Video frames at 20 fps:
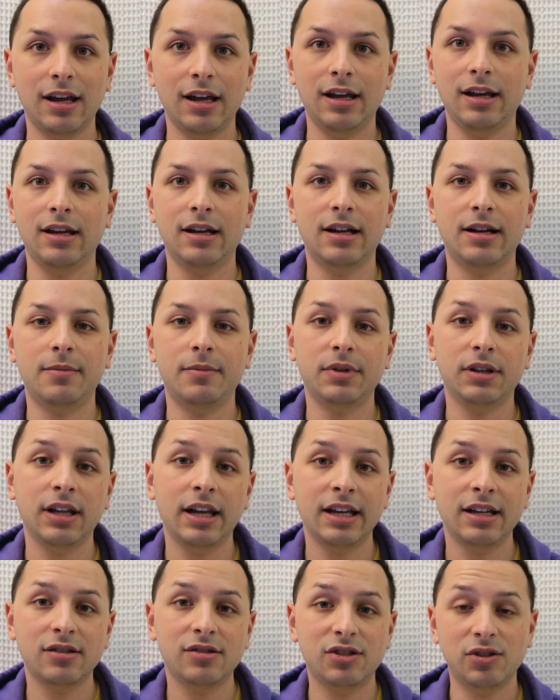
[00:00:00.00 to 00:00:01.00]
a um,
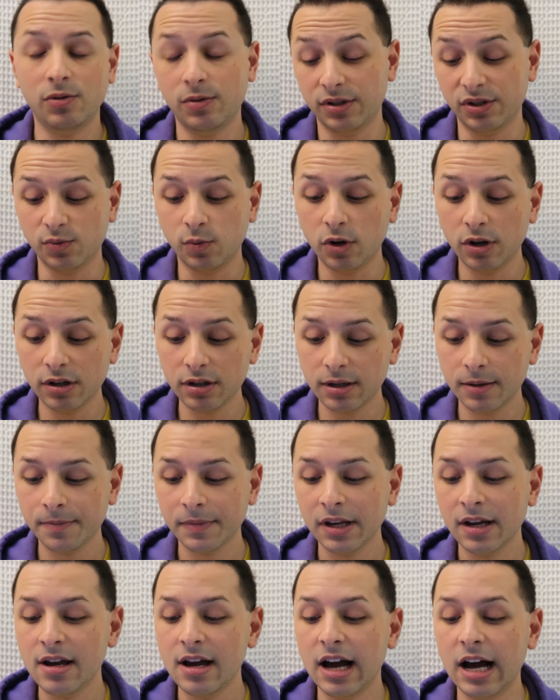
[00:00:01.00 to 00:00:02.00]
link to his work.
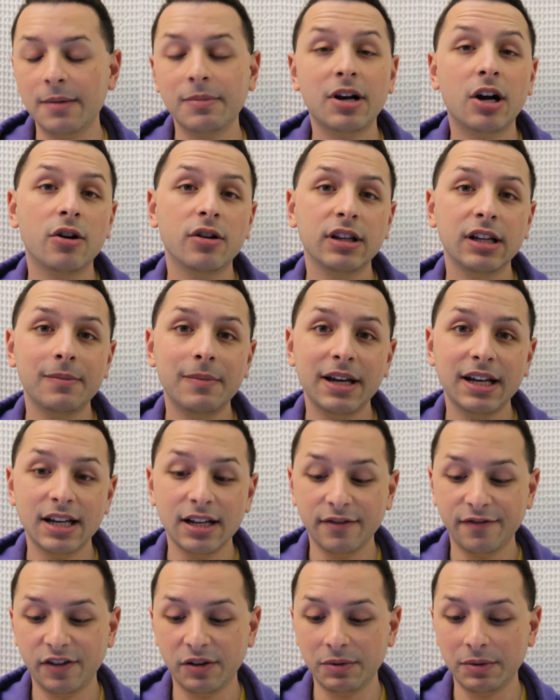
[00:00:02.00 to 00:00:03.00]
I'm currently
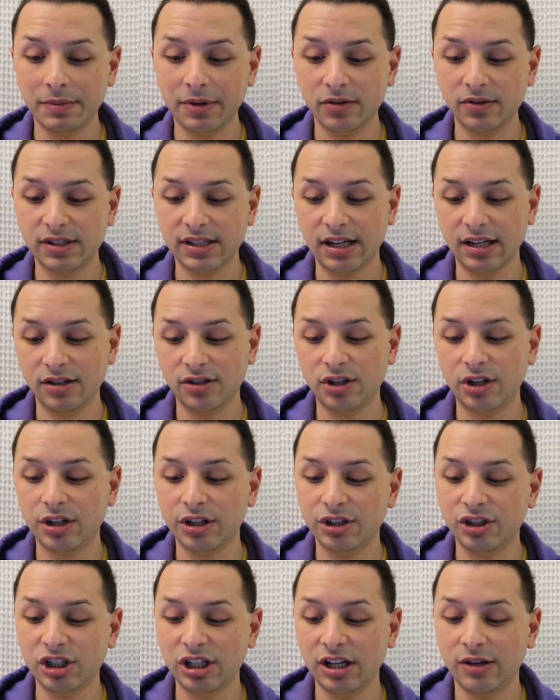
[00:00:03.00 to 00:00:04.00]
making a film about
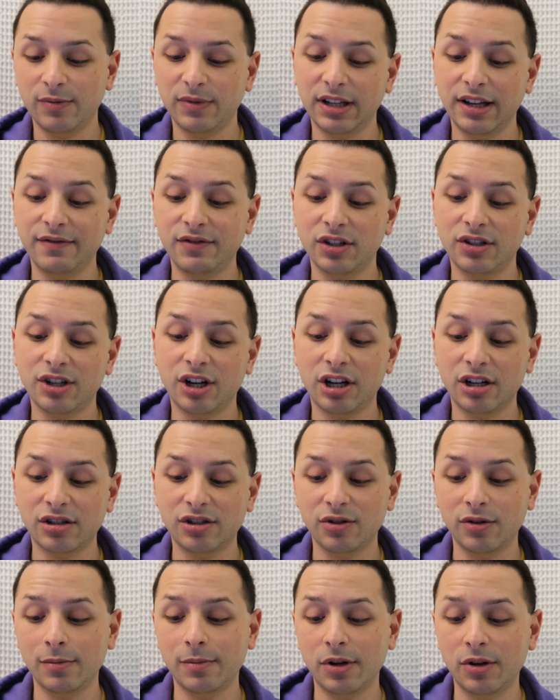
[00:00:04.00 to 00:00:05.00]
Scientology and would love to
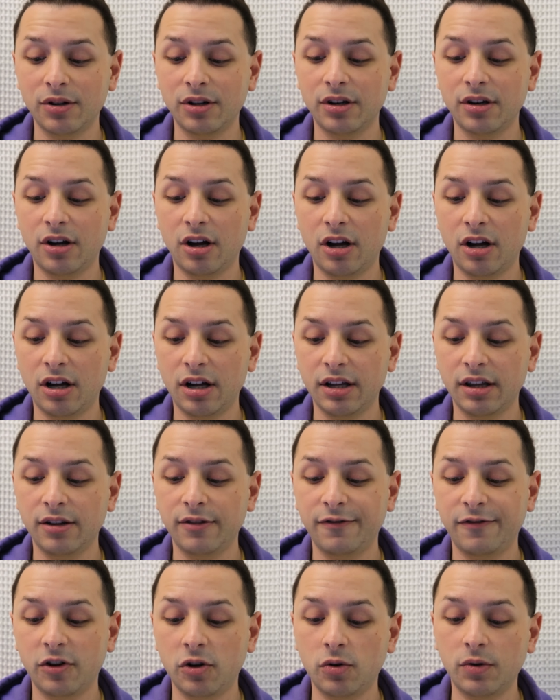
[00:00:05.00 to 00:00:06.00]
talk to you about it on
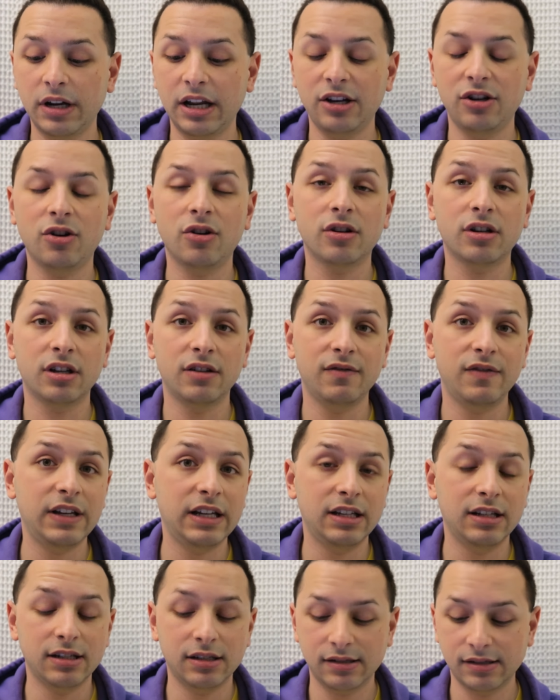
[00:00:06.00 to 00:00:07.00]
the phone at your
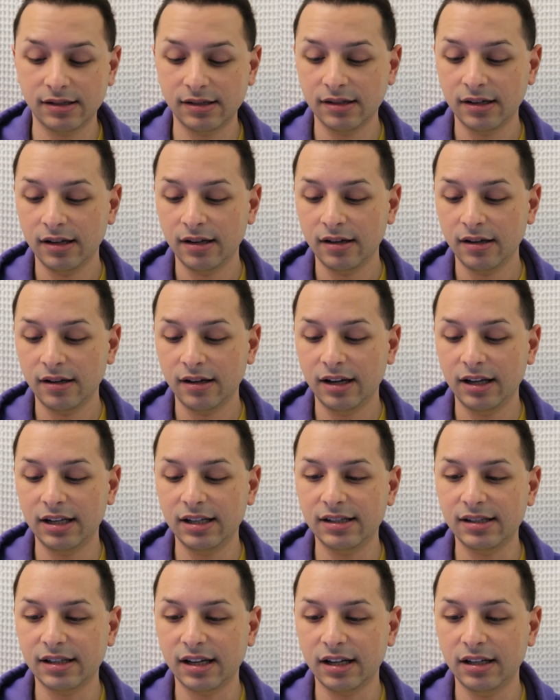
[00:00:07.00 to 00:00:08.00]
convenience.
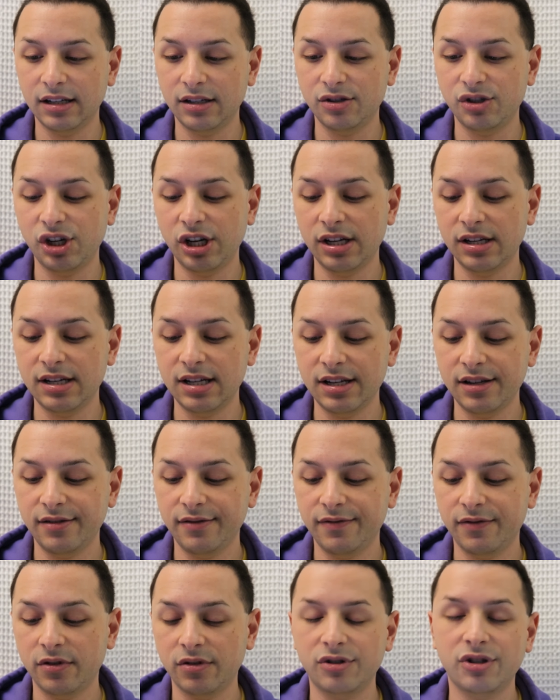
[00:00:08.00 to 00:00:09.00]
And he signed it
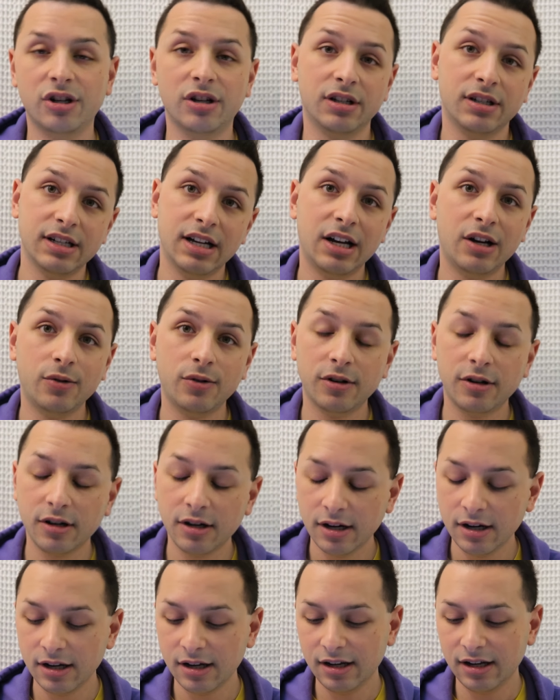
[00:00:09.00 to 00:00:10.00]
JD for John
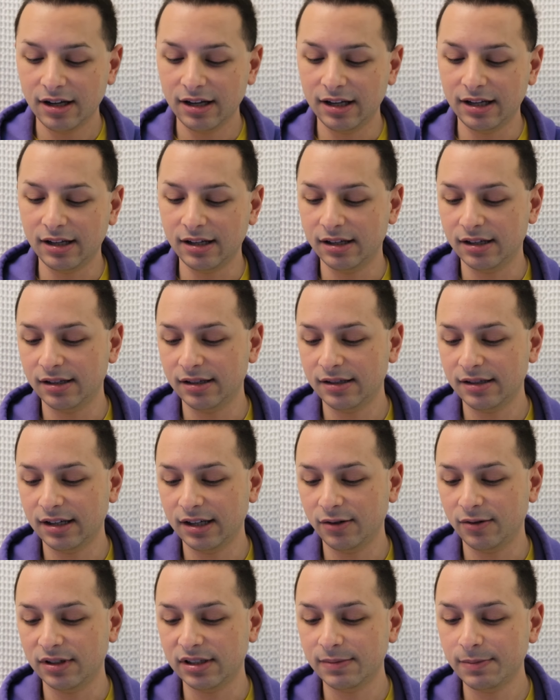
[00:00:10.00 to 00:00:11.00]
Dower. And
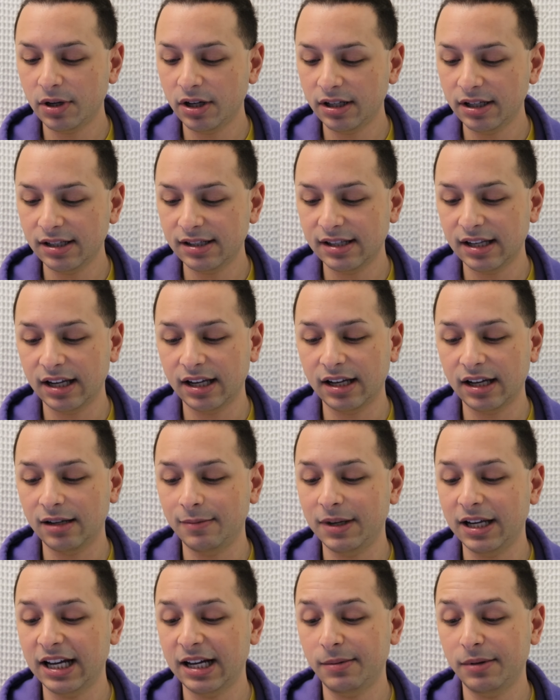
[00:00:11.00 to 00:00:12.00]
I responded saying
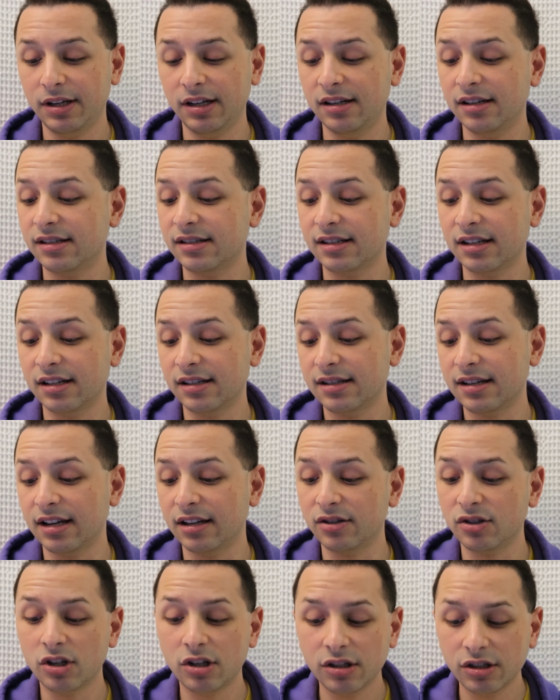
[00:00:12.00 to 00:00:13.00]
I'd be happy to discuss
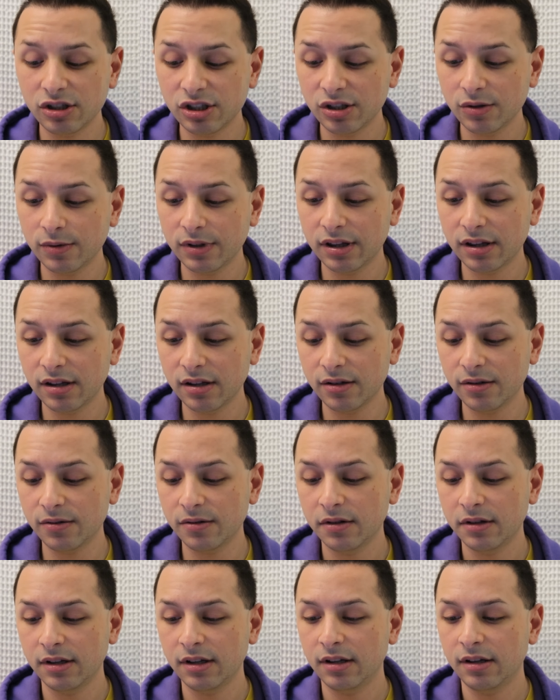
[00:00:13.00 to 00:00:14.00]
Scientology with
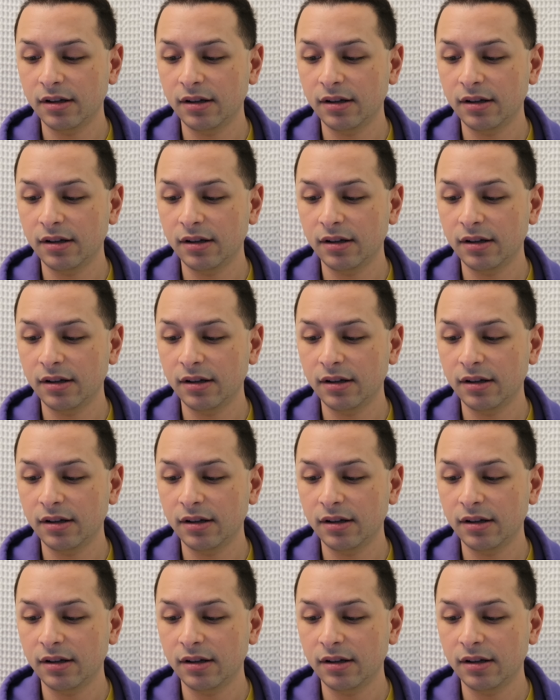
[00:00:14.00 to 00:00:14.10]
you.